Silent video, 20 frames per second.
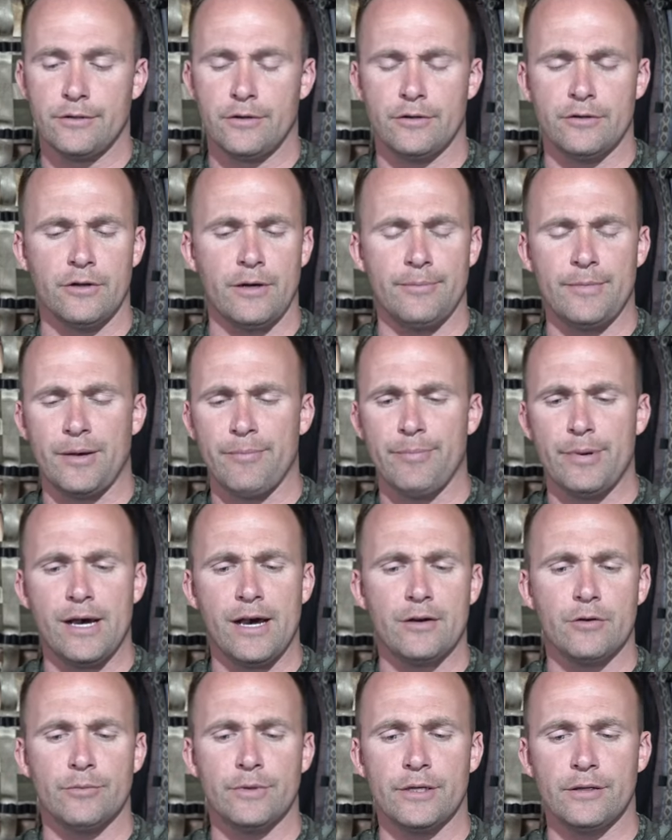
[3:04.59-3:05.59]
or not my
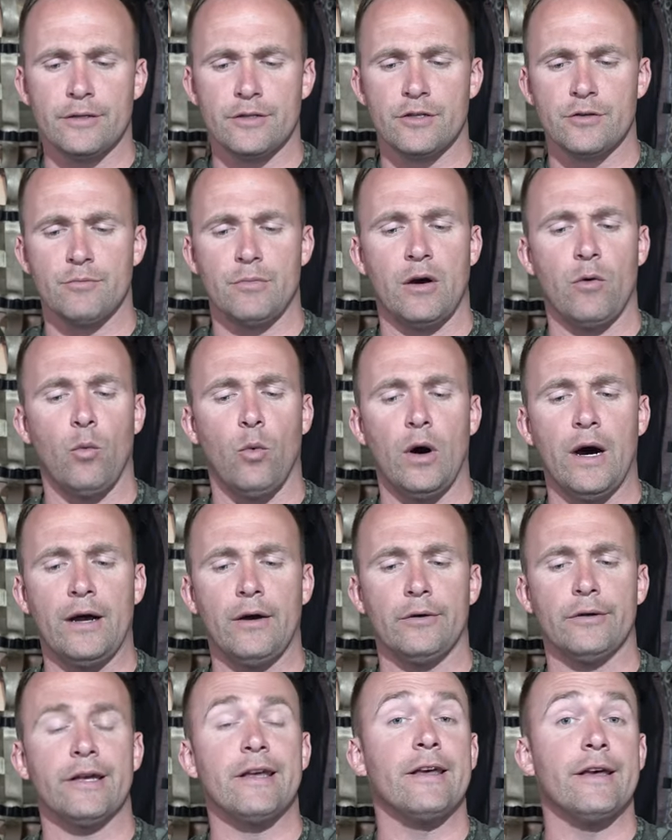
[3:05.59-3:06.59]
battlement, this is my
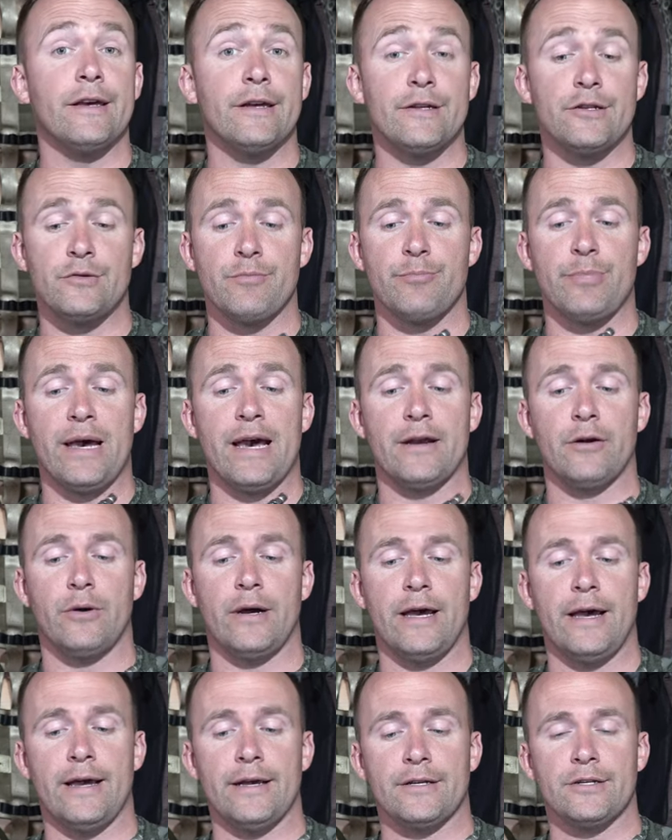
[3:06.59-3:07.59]
wild edge battle
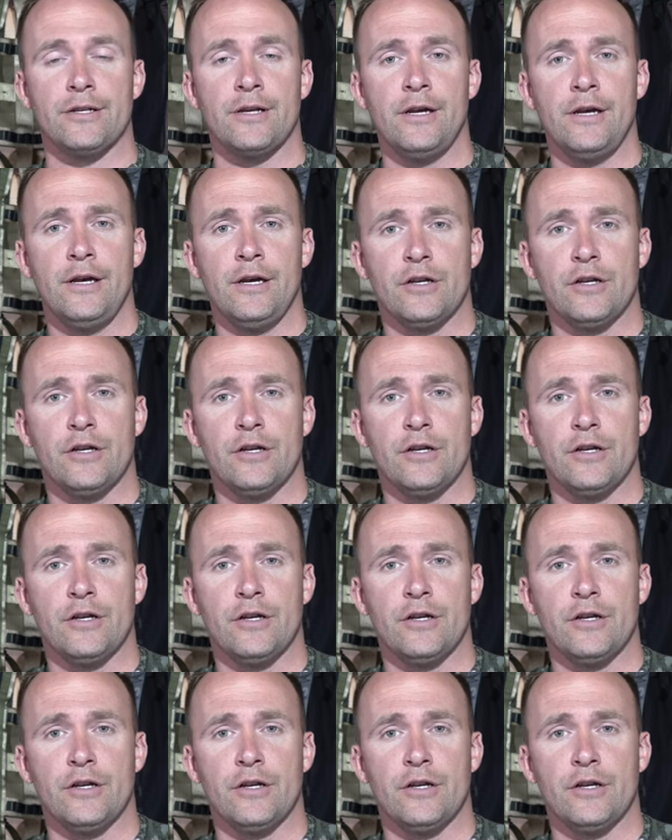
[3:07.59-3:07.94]
axe.